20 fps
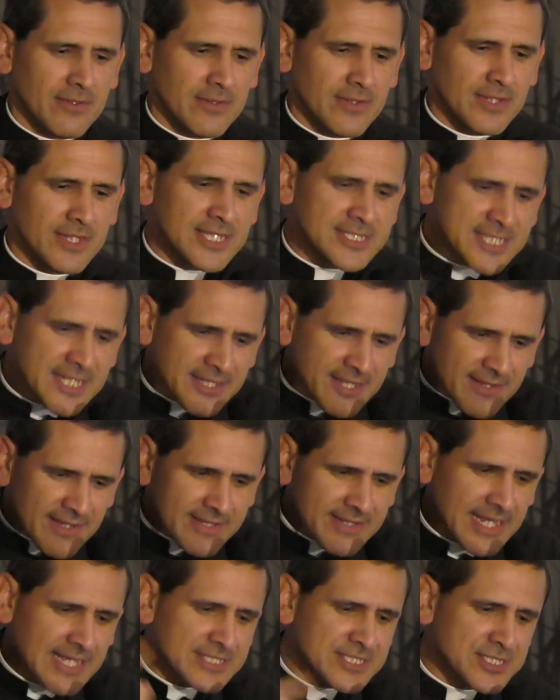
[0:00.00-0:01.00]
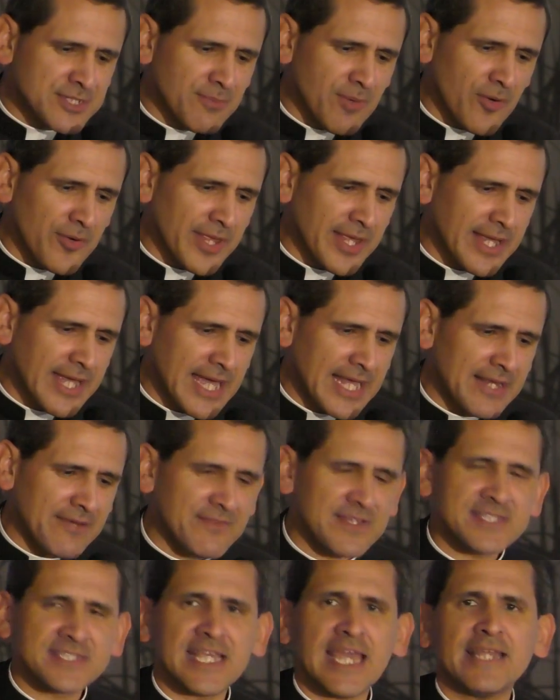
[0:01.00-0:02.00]
Listen to the testimony again of
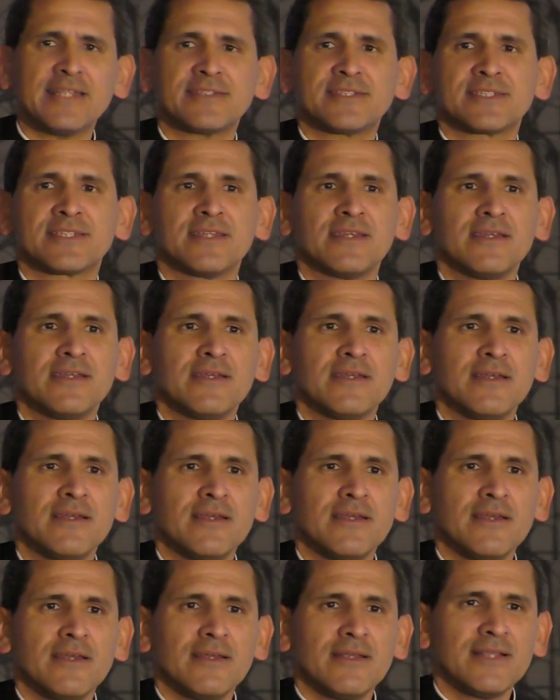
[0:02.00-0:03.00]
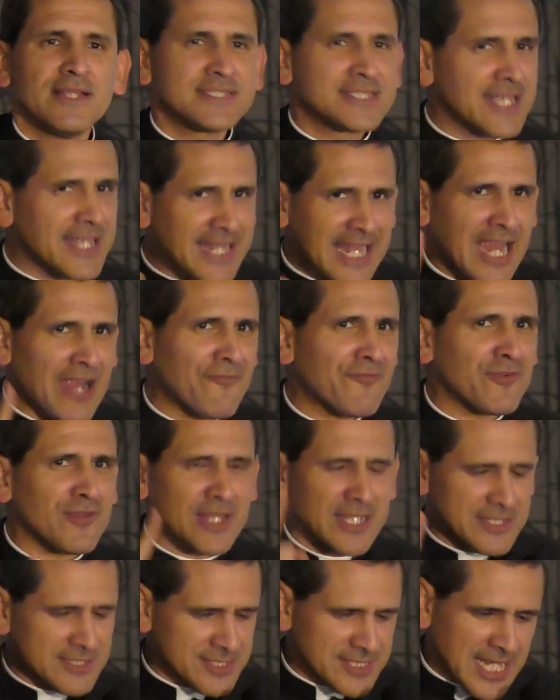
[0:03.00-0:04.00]
the saints. Listen
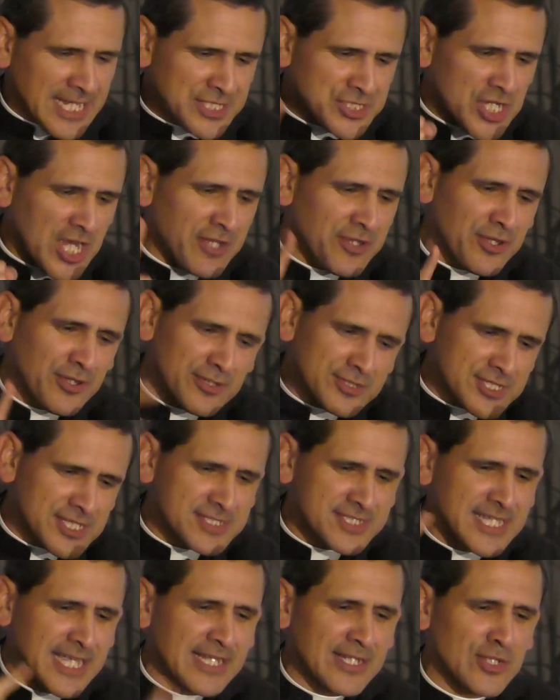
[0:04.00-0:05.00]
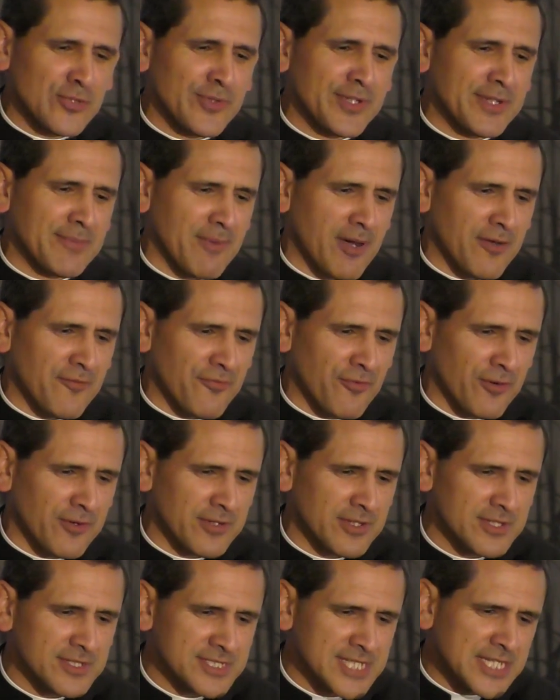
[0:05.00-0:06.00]
carefully. St. John Eudes and St. Louis de Montfort.
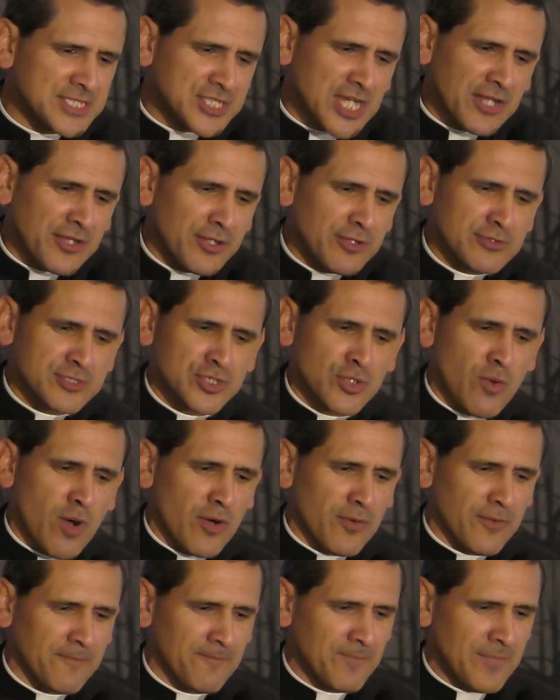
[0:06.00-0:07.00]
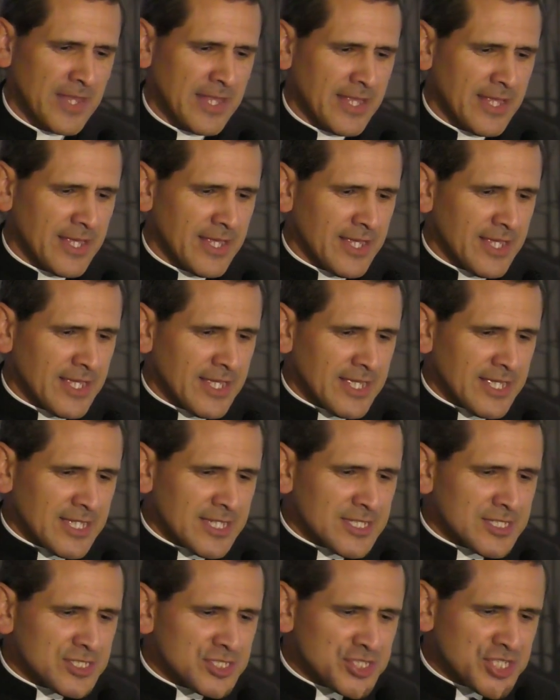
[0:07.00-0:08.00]
St. John Eudes, quote,
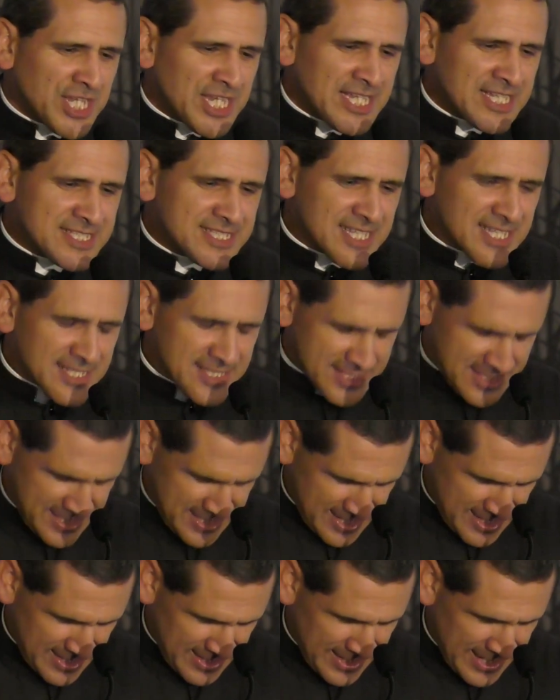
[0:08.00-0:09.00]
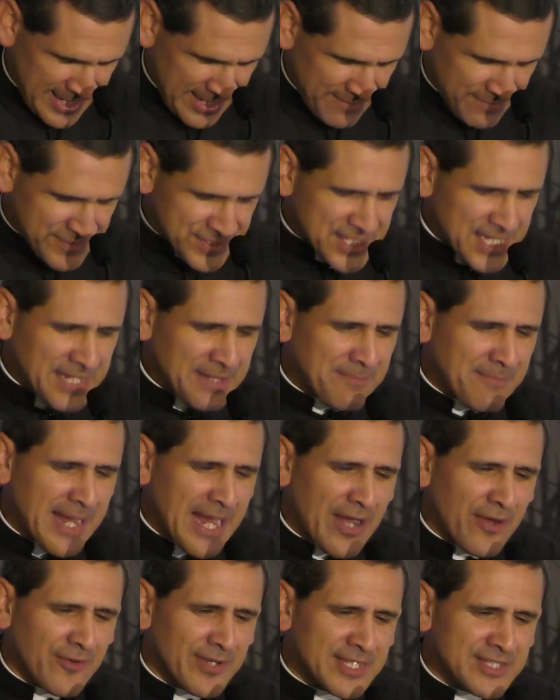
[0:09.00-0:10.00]
"Jesus lives in
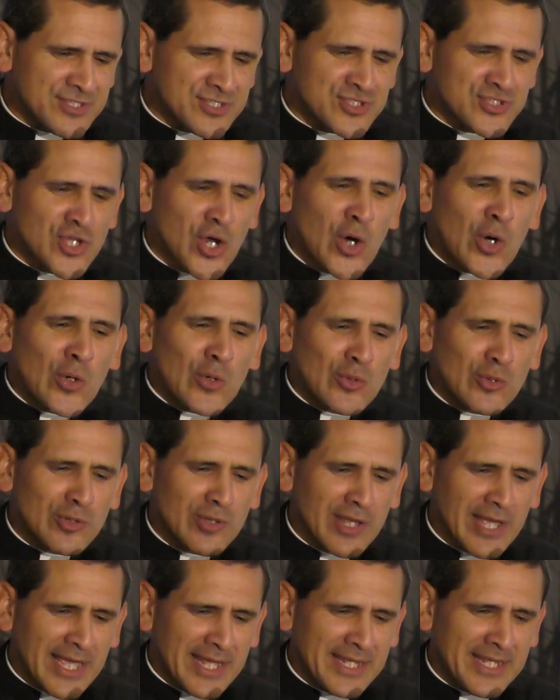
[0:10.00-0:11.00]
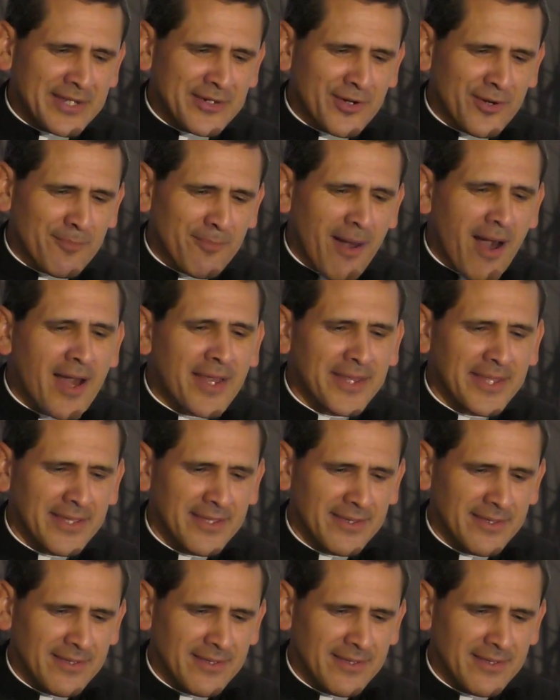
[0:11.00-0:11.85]
Mary's soul and in her body,